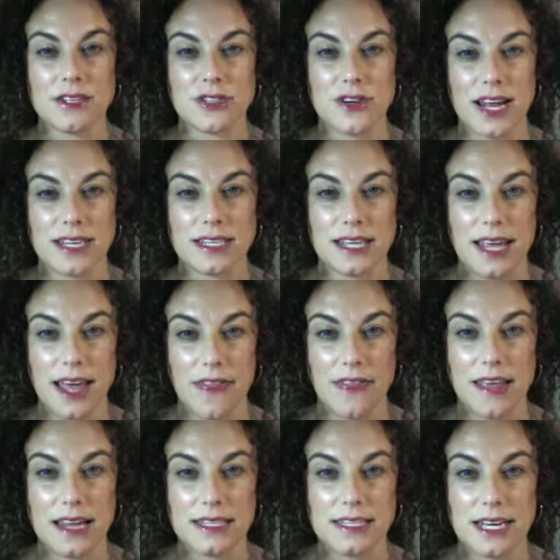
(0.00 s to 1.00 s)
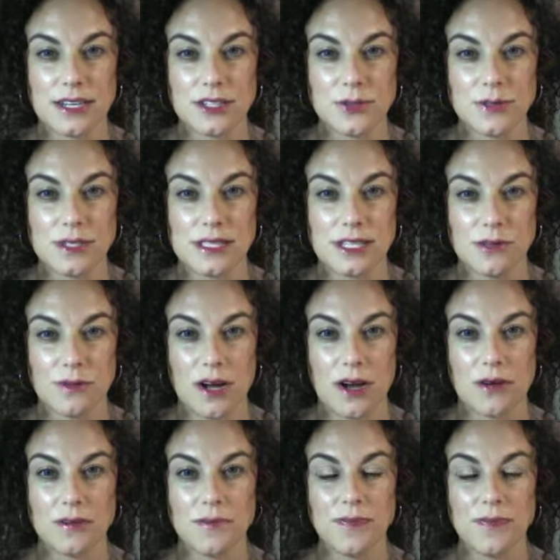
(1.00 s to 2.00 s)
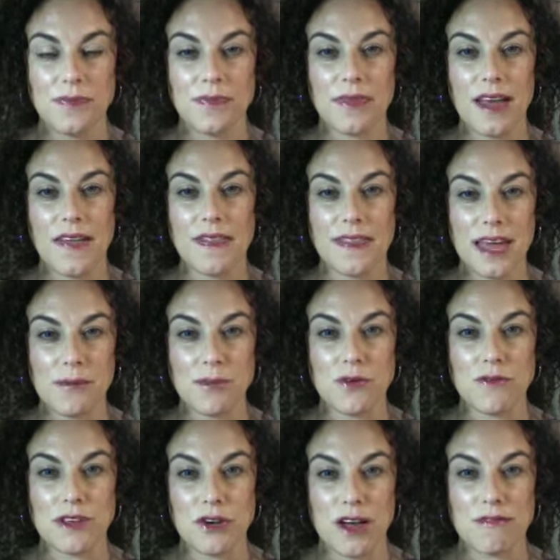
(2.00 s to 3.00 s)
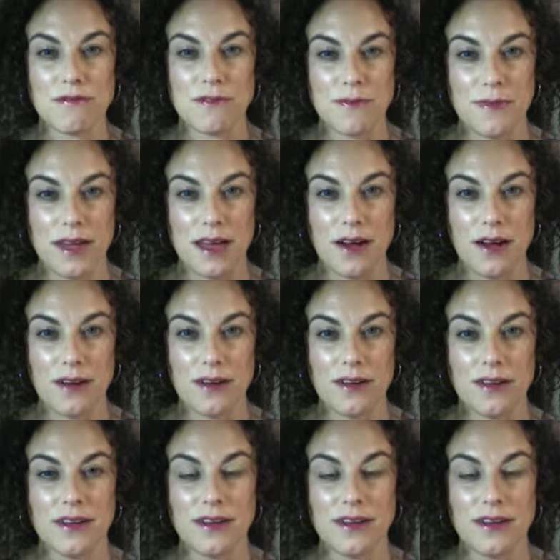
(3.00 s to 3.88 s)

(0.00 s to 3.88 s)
trying to get that down to a 0, and then moving on from there.